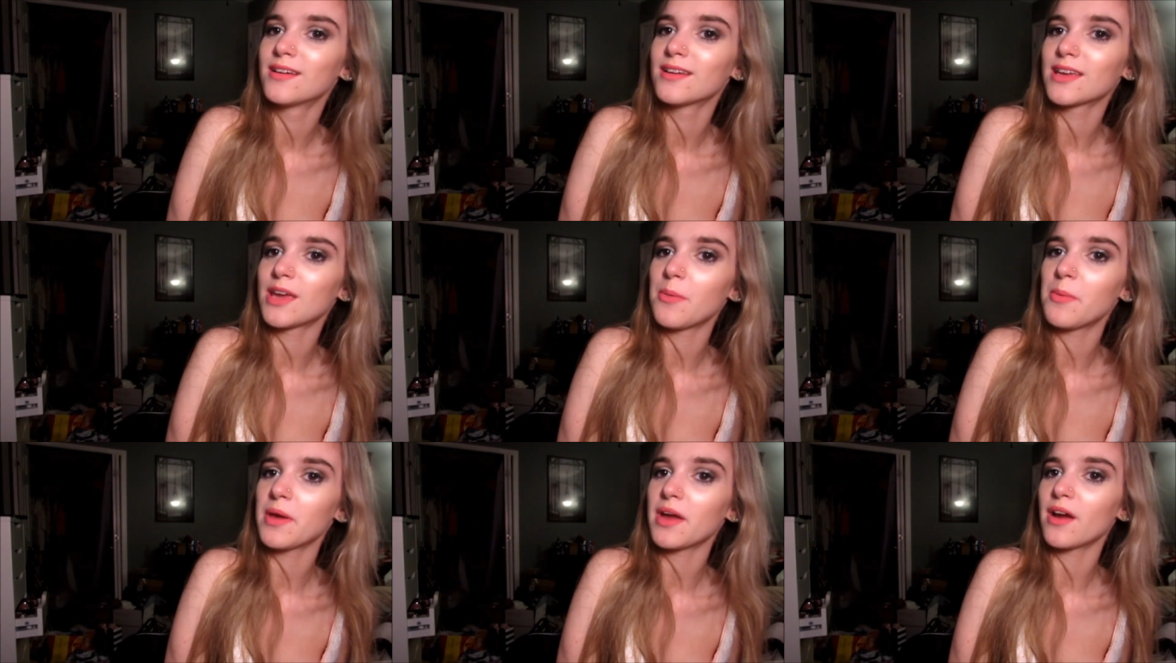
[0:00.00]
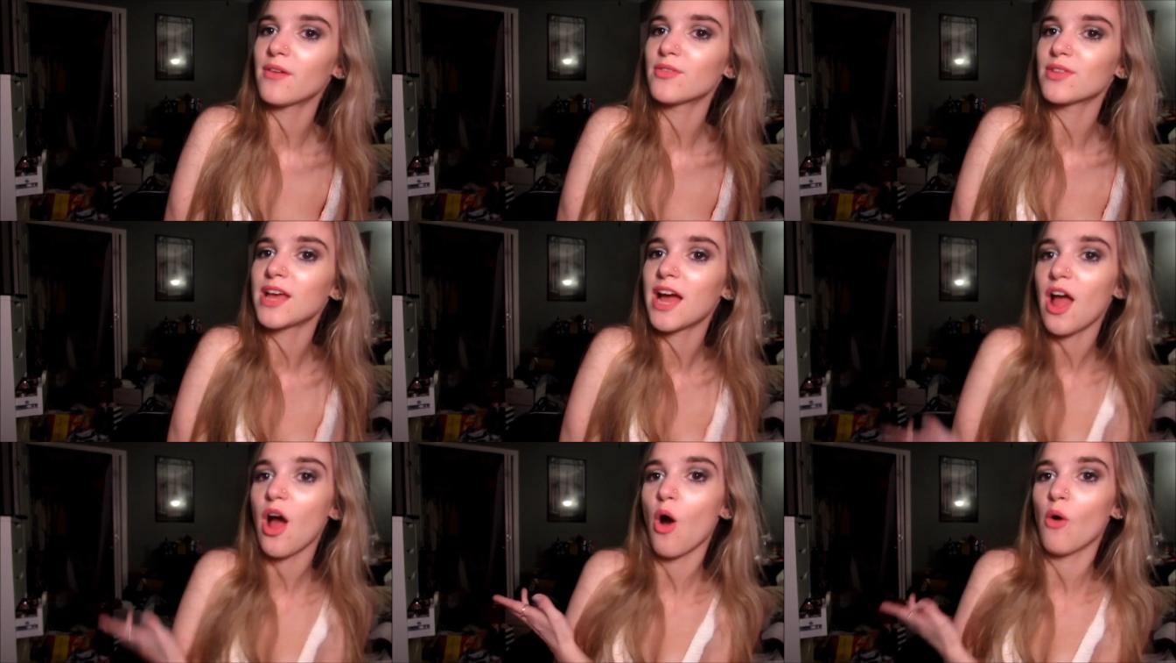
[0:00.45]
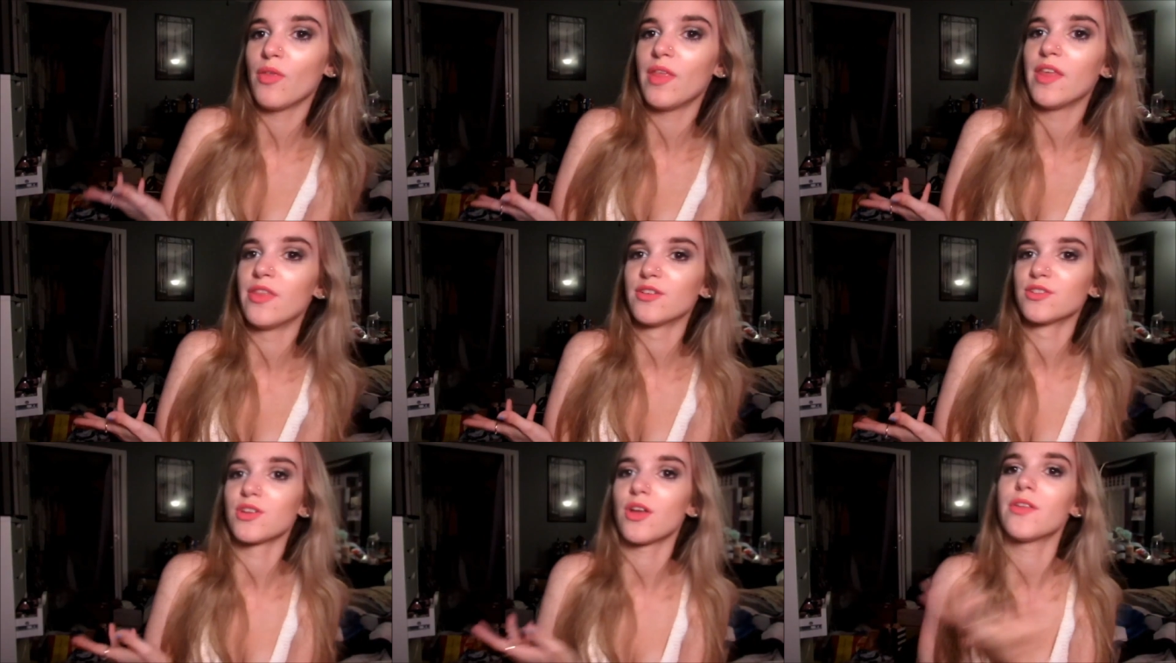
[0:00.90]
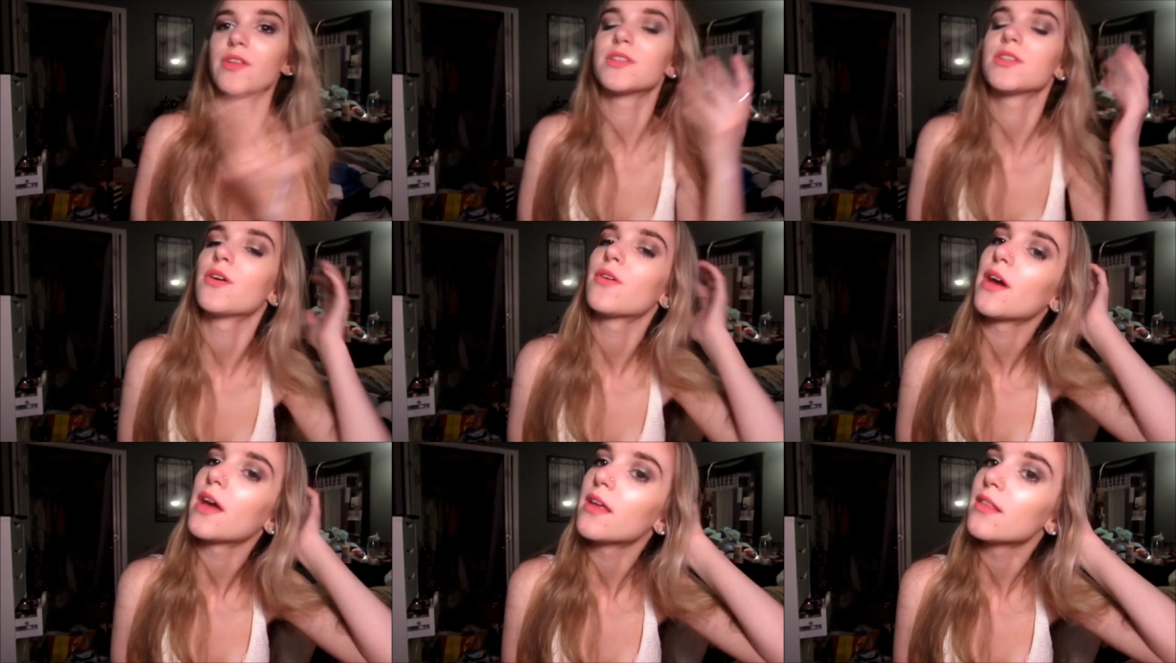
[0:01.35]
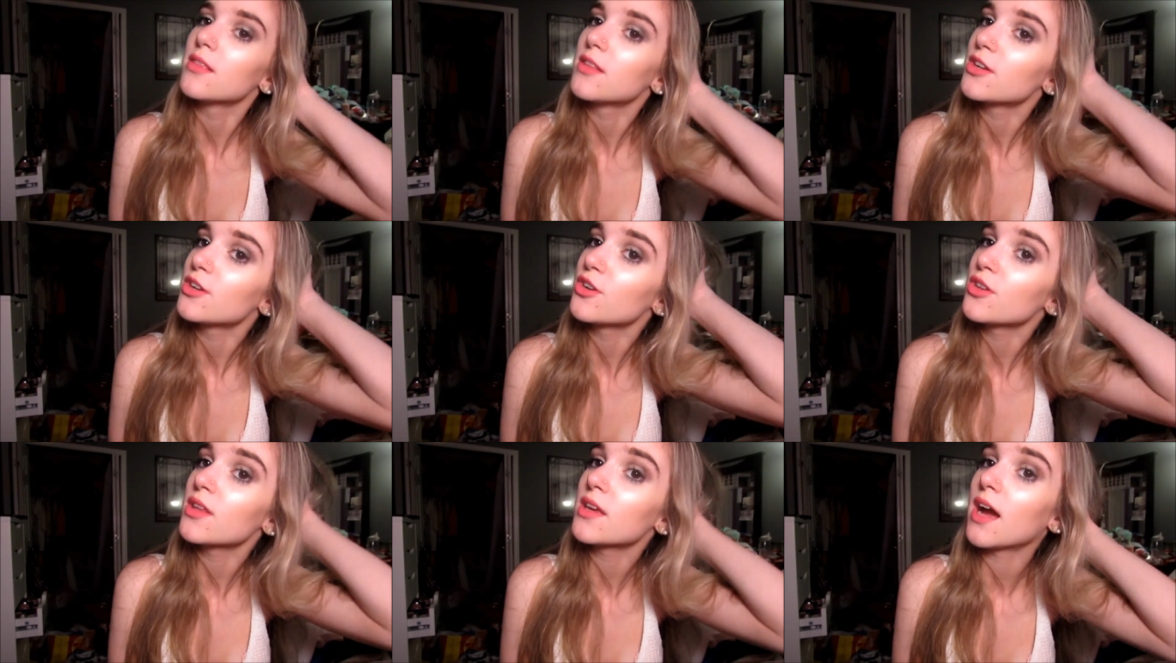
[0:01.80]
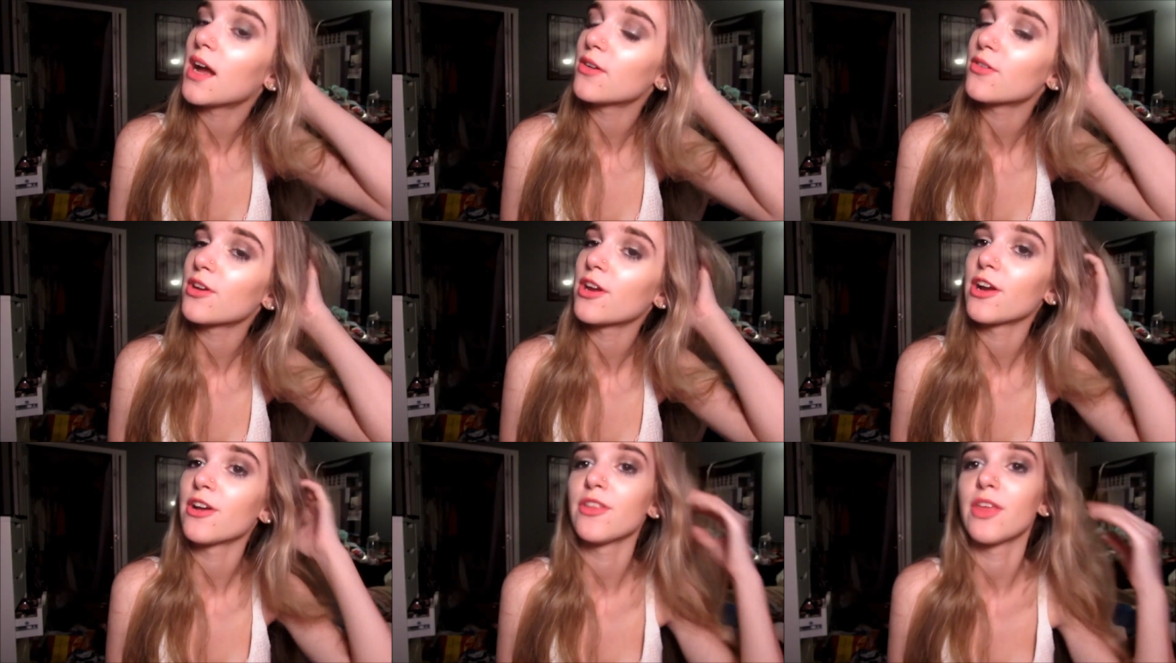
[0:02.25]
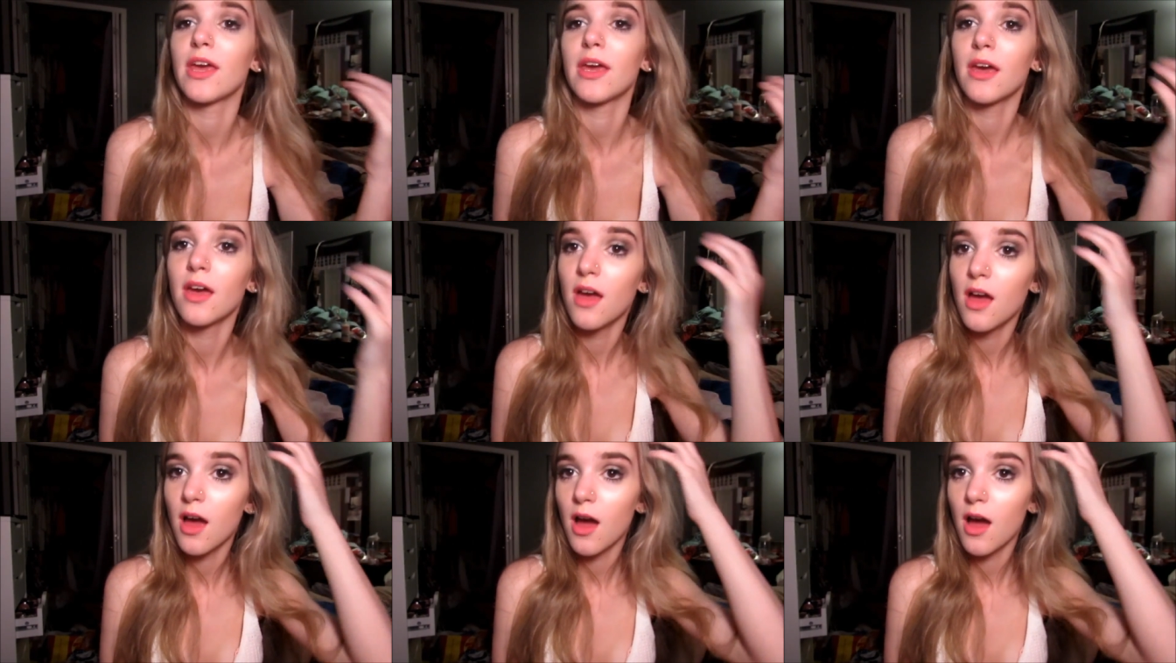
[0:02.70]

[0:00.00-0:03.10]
can we cover that? Oh, then there's all this. Okay, literally I don't care. Like,